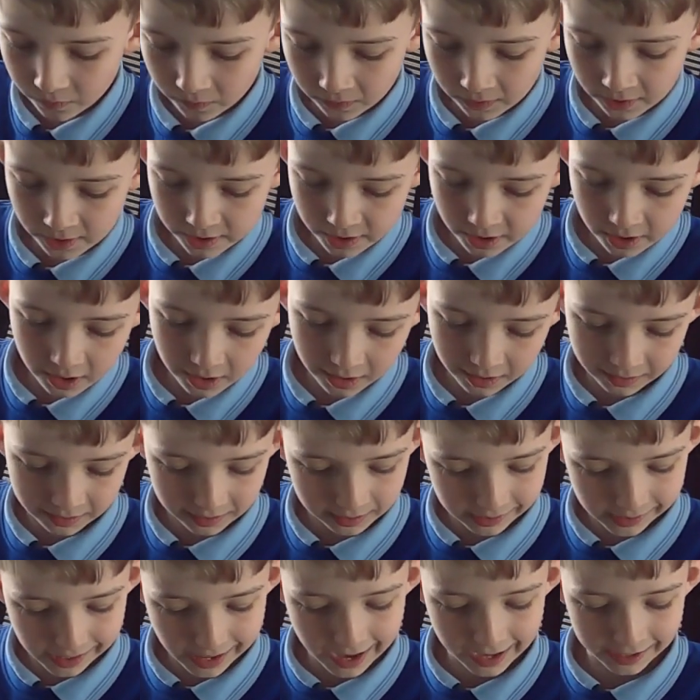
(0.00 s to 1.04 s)
would not
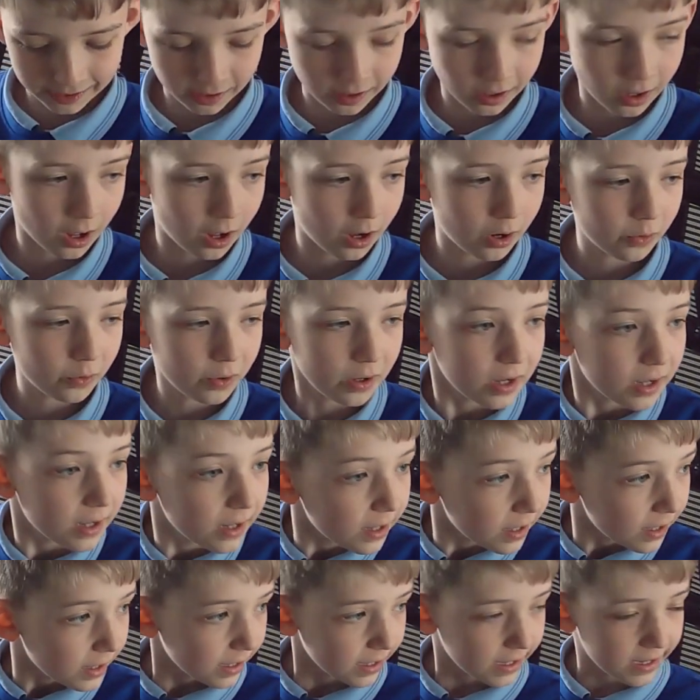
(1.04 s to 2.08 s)
let go.
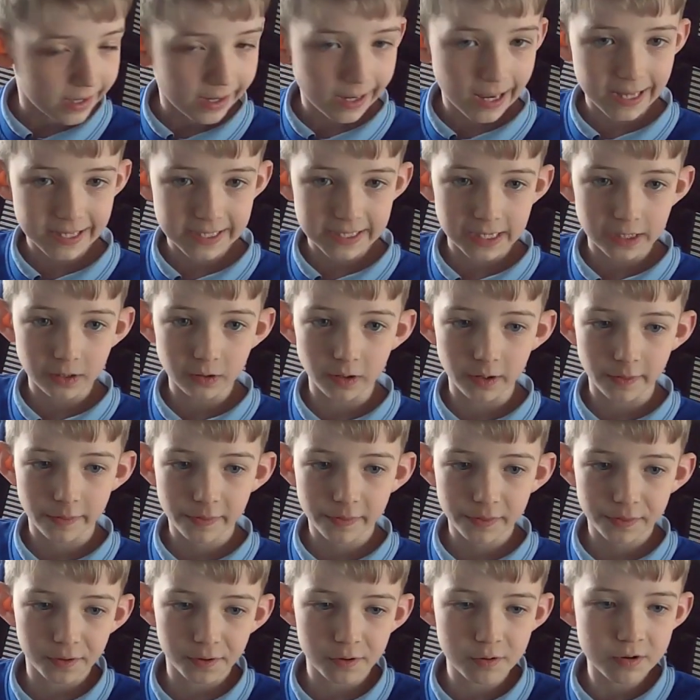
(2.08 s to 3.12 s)
He let out a
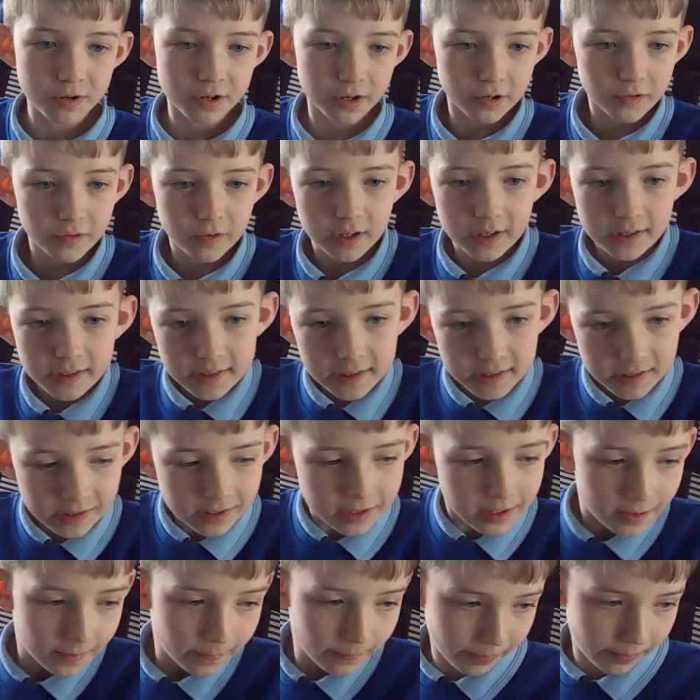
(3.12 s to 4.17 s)
thunderous
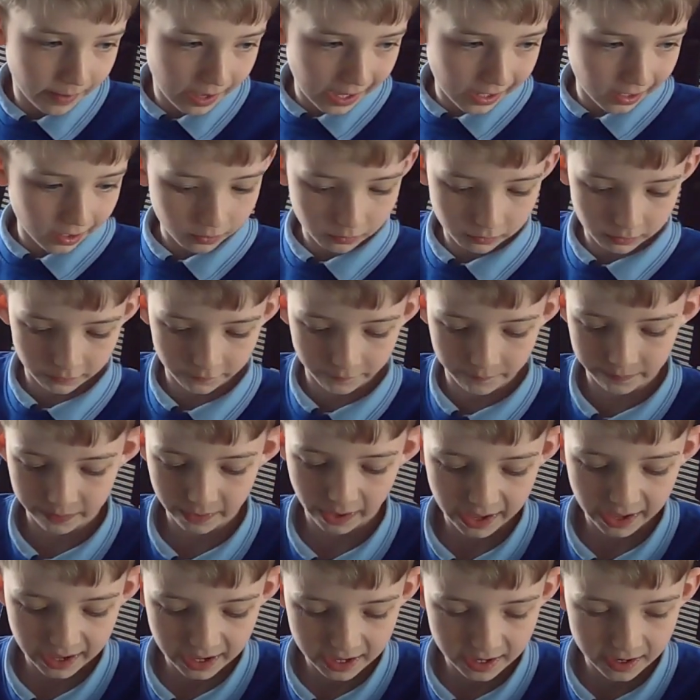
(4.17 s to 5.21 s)
bellow of
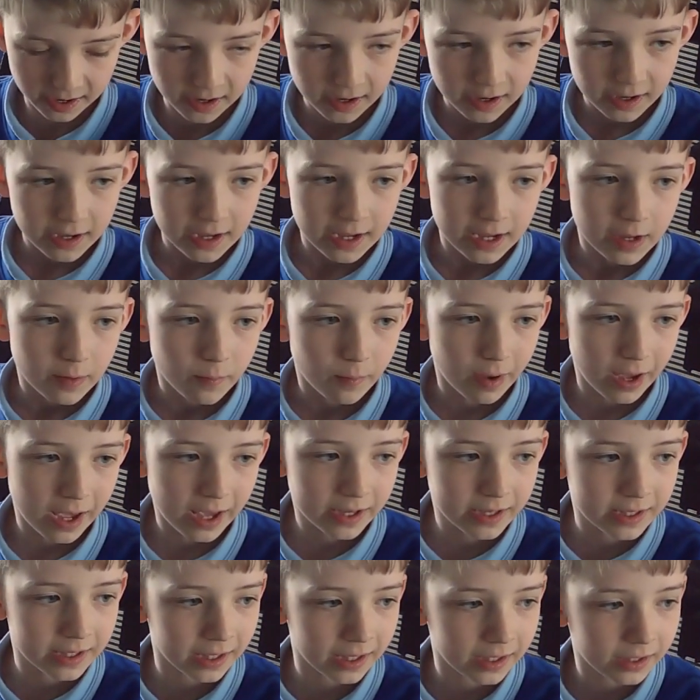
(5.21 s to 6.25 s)
pain,
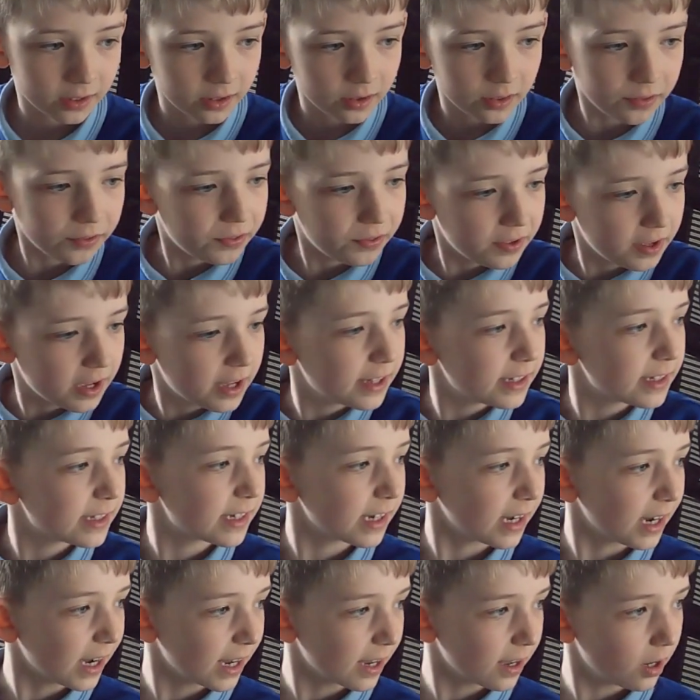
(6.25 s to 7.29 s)
making the
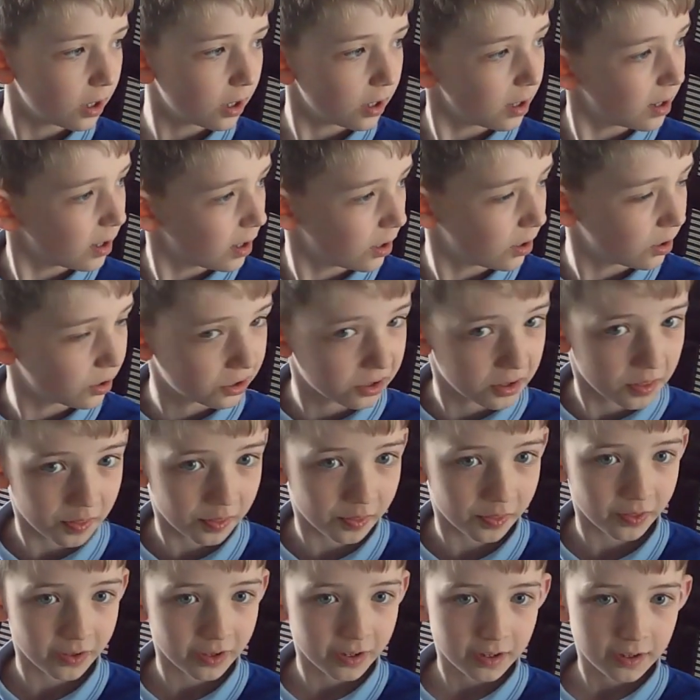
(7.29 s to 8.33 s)
entire
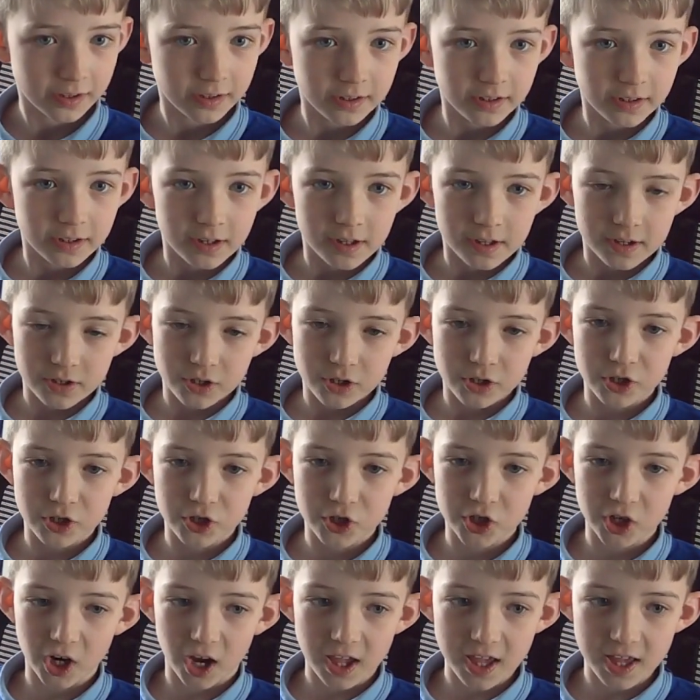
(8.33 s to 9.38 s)
earth
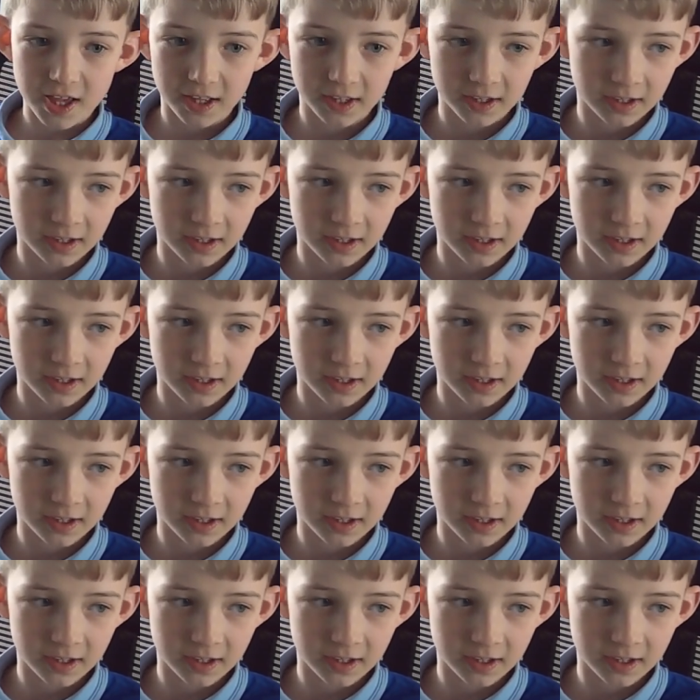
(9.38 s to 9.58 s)
shake,